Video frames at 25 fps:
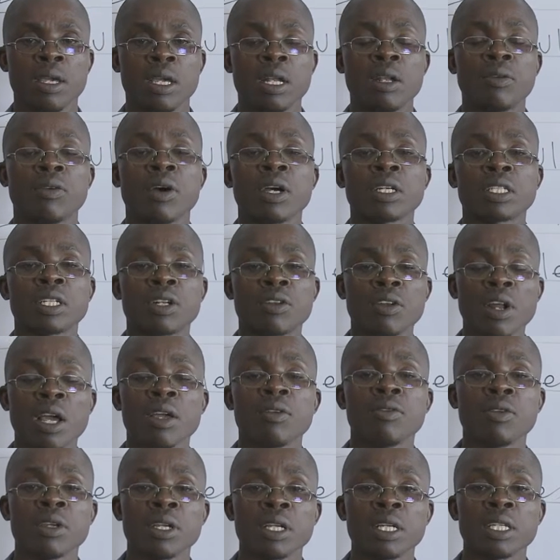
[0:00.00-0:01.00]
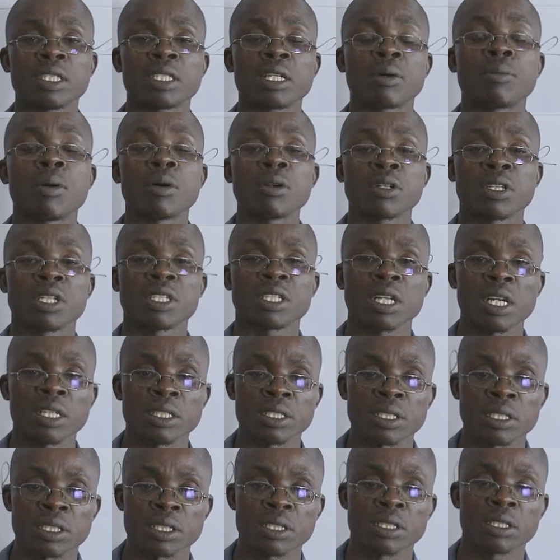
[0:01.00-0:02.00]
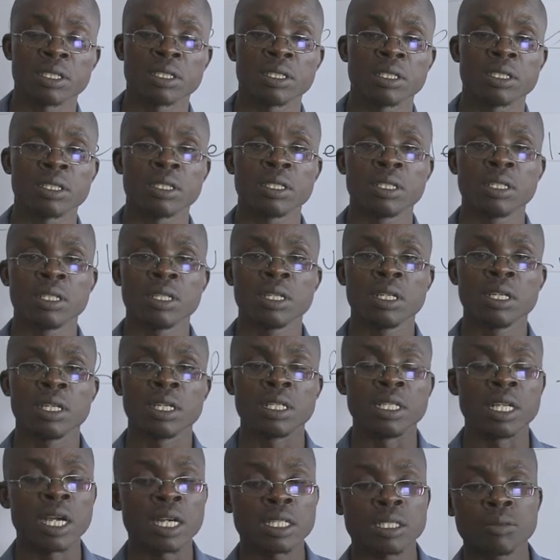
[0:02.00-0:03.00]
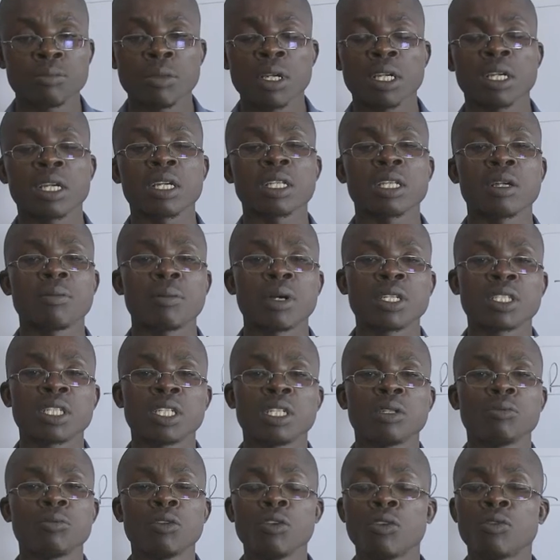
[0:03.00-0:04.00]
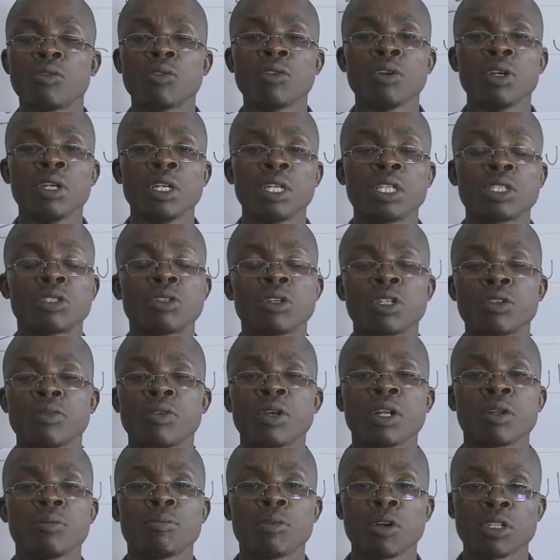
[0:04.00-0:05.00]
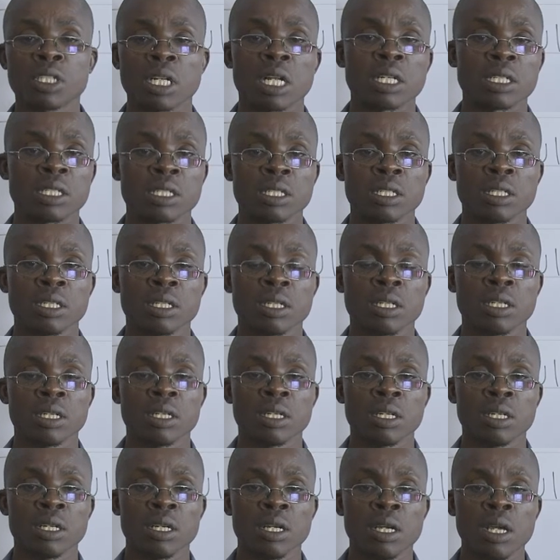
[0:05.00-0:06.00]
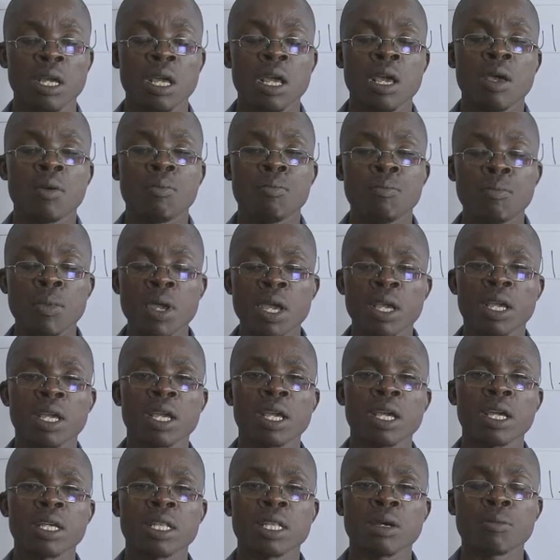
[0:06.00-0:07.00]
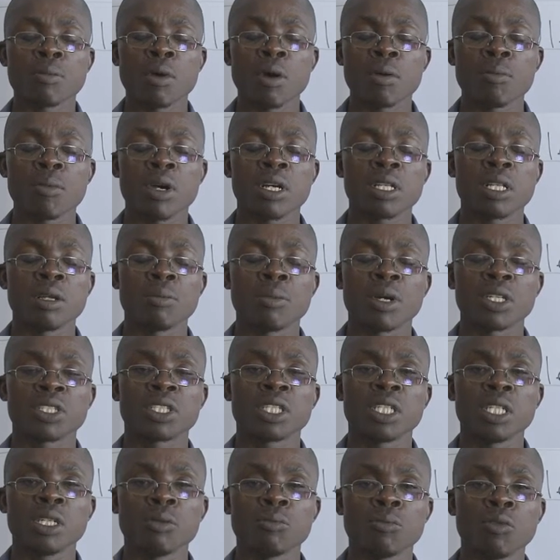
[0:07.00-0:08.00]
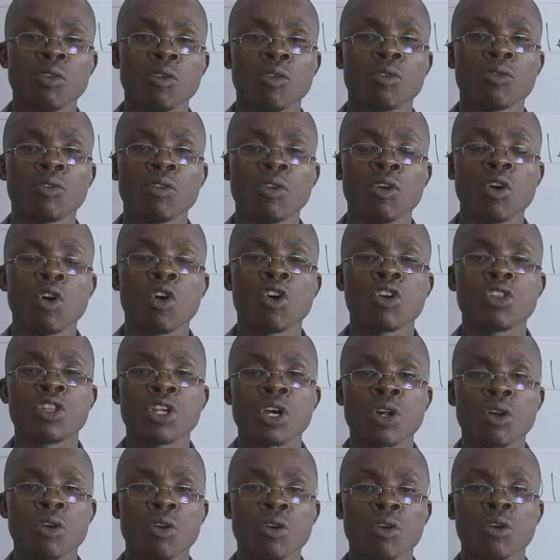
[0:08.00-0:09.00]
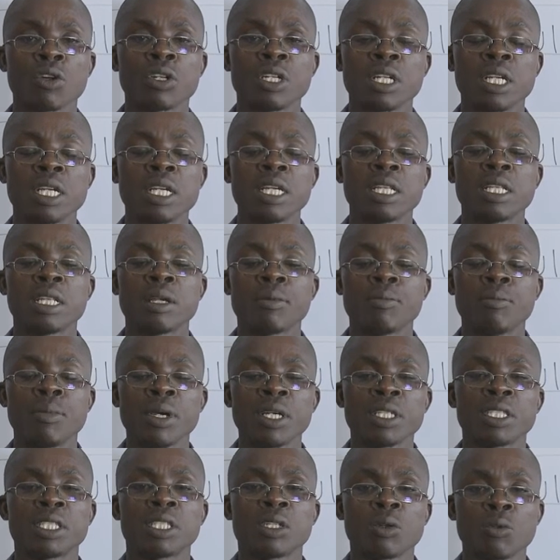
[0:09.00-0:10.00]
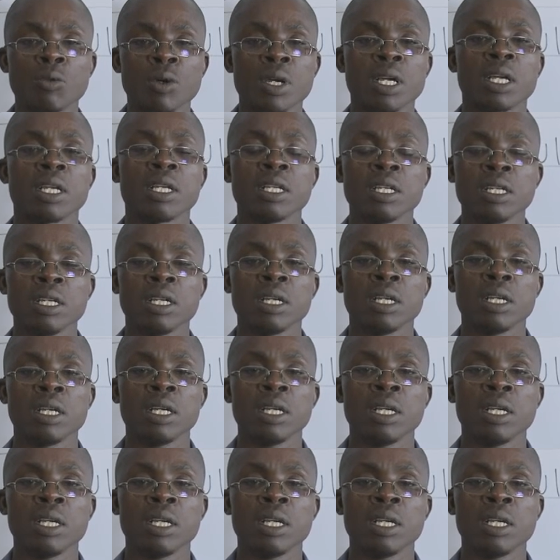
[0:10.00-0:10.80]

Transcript: In fact, driving is about the signs. Just making the machine move is not very important. Making the machine move on the road in the best way